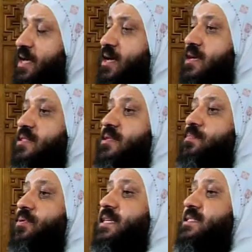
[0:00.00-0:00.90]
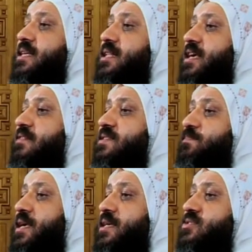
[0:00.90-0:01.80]
The priest then gives
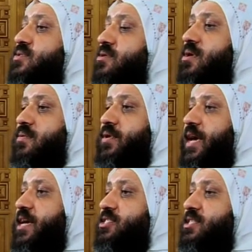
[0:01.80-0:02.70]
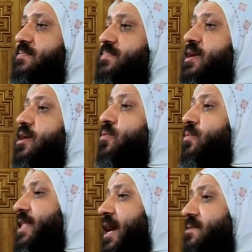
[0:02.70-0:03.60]
peace to the congregation
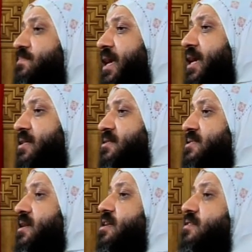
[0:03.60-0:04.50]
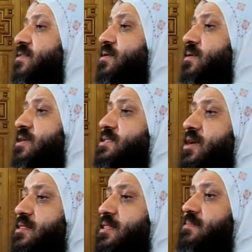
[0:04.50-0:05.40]
without making the sign of the cross
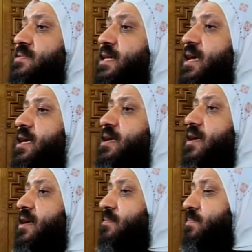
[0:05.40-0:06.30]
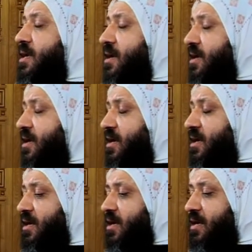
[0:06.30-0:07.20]
on them, saying,
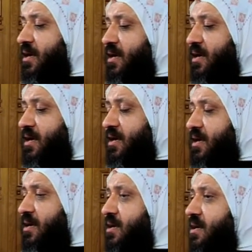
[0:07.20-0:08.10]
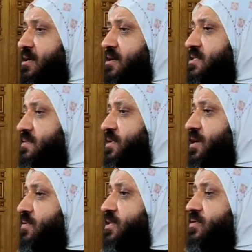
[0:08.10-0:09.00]
"Peace
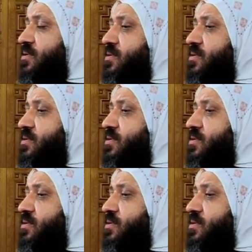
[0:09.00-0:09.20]
be with you